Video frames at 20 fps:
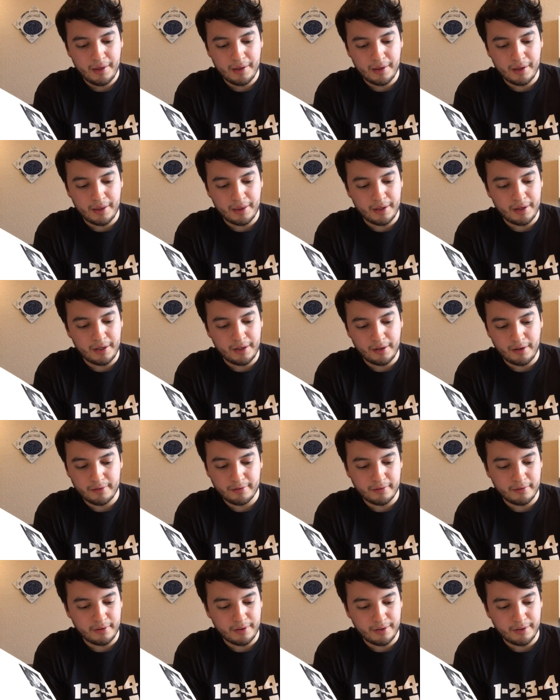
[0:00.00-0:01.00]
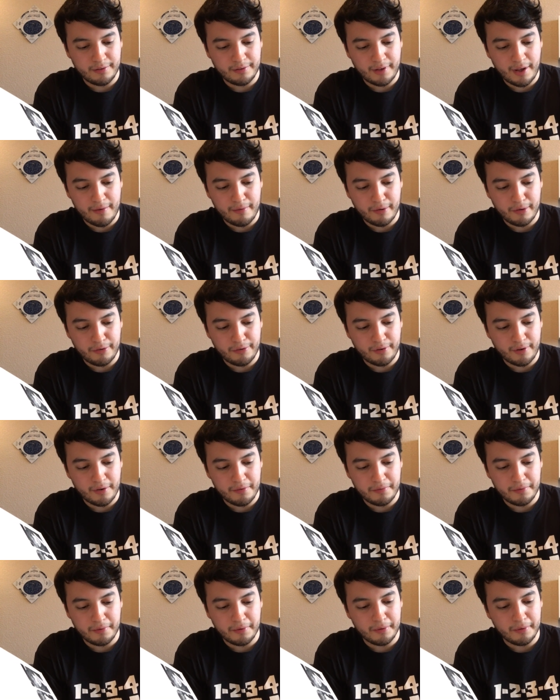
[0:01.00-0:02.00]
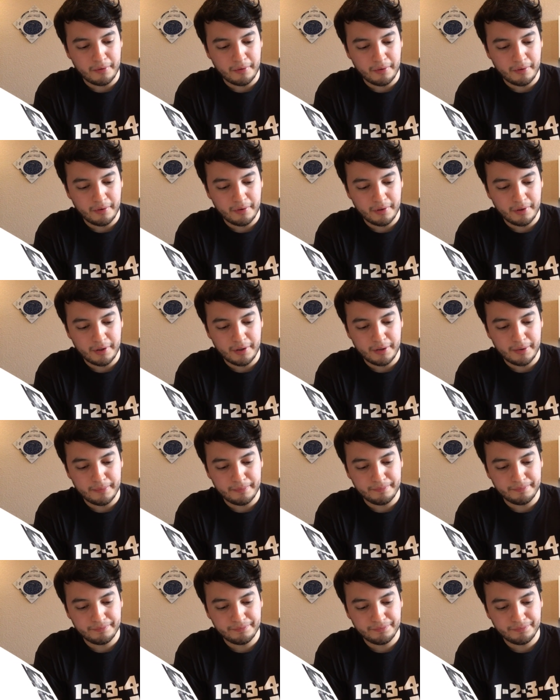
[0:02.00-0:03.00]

And then he also did Savoy Truffle. Um,